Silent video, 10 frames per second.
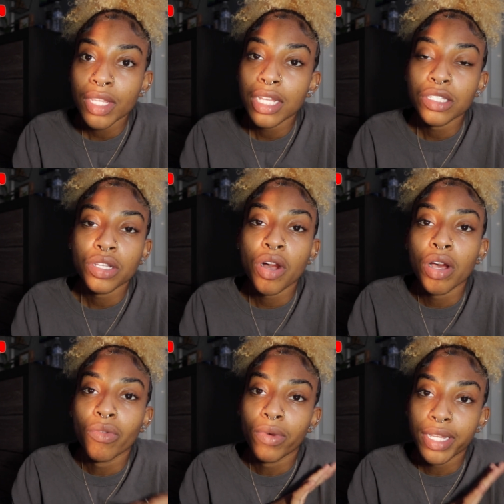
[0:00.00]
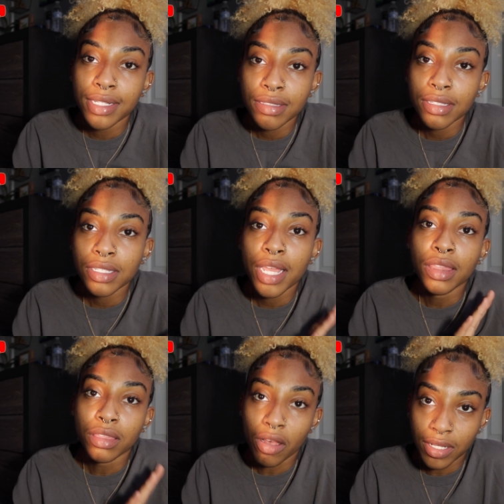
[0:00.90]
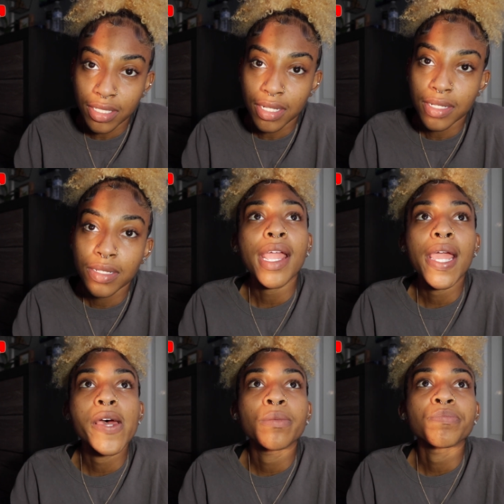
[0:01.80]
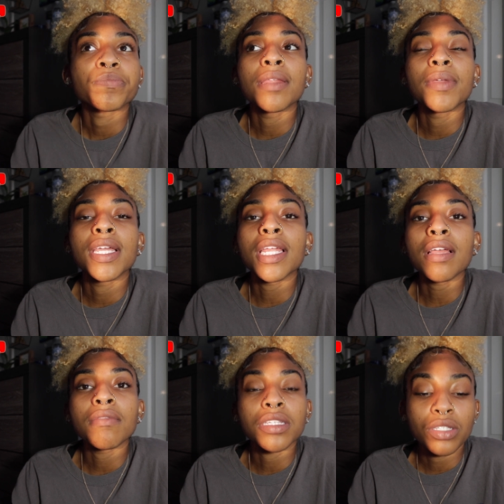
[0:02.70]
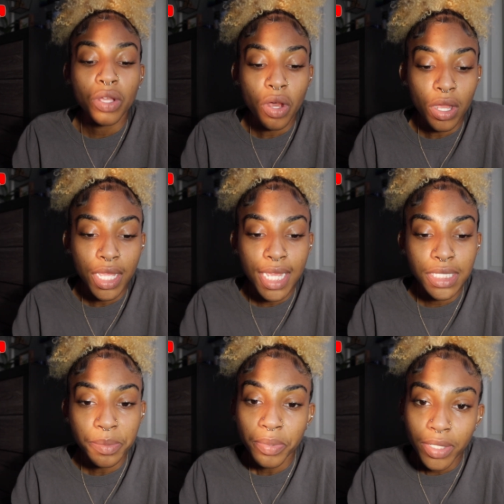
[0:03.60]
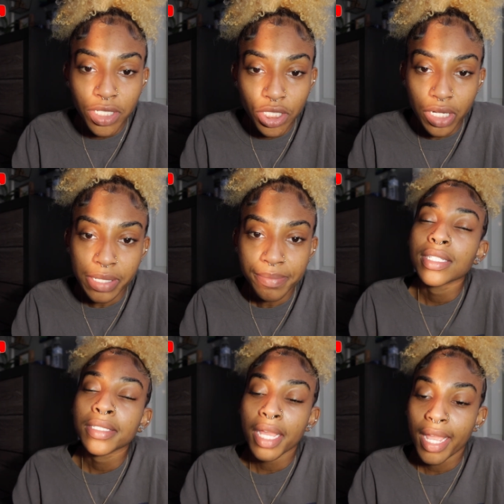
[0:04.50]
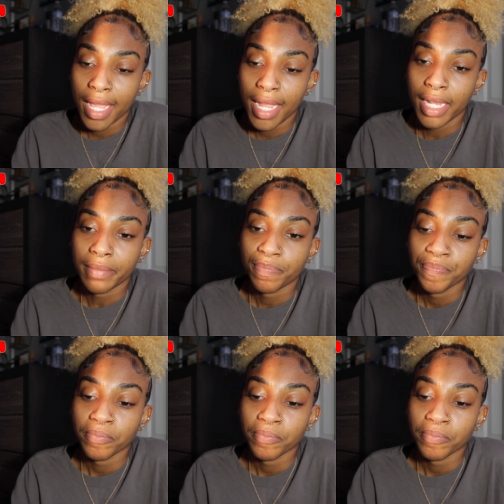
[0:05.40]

It's called Wins and Losses. And in the beginning of the song, it has the preacher saying,